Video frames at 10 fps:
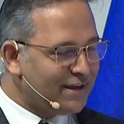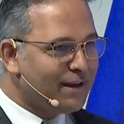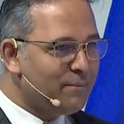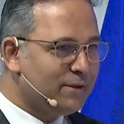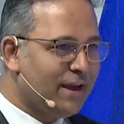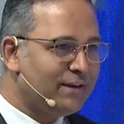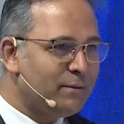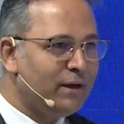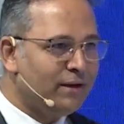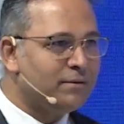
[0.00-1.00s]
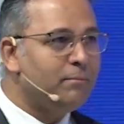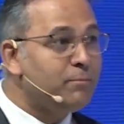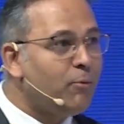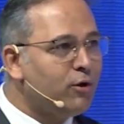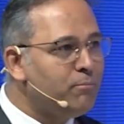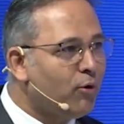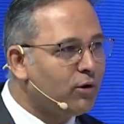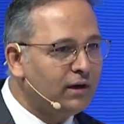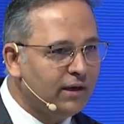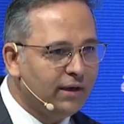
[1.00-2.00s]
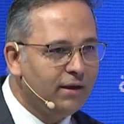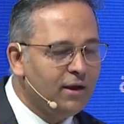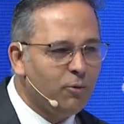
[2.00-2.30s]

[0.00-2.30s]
I'll come to that in a minute. But more importantly,